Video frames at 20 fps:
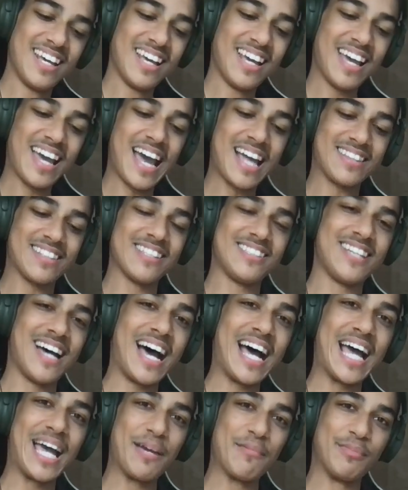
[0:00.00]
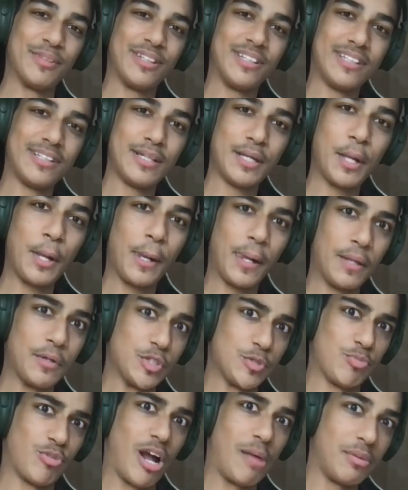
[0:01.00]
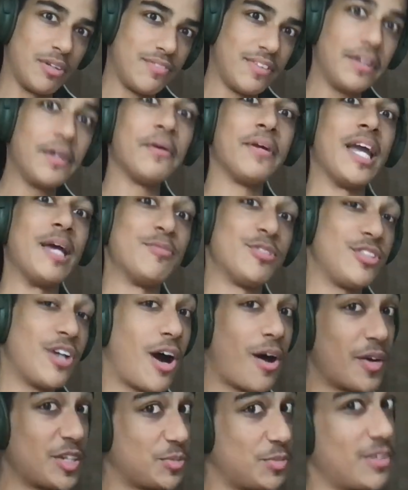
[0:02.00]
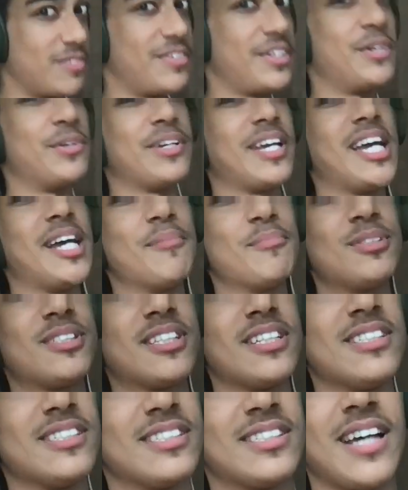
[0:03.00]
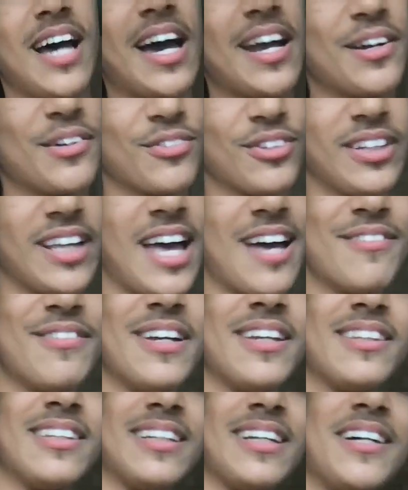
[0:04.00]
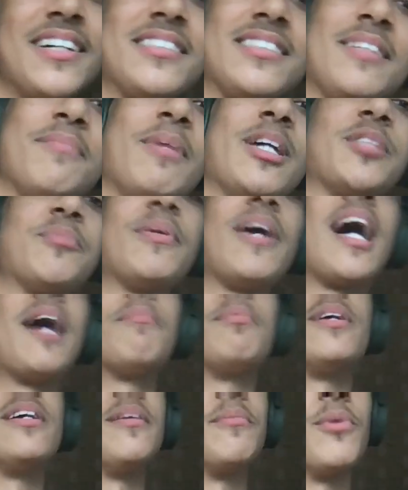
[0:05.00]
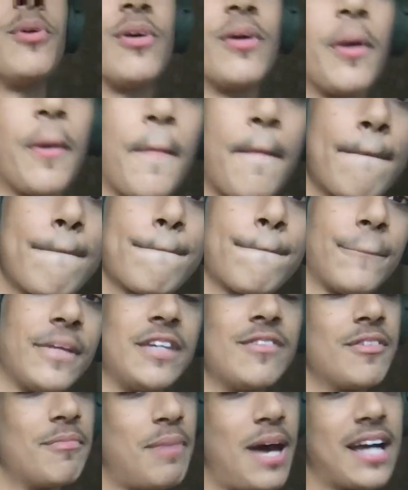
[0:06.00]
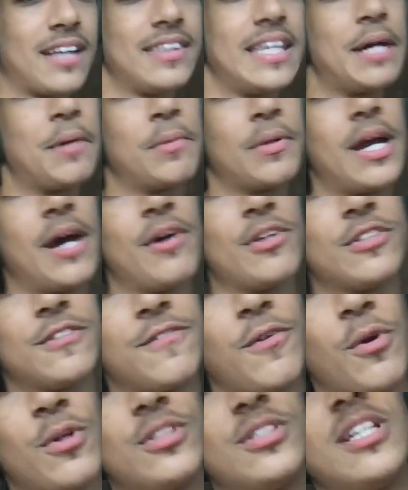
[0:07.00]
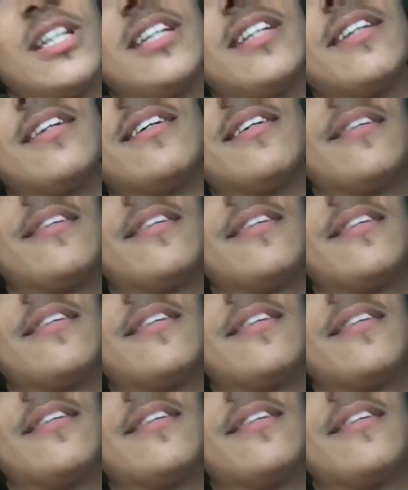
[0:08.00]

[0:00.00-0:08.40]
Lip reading: At the time, it was probably video games. It's always been video games, because I don't really have anything else that makes me happy anymore. Even back then when I was 14,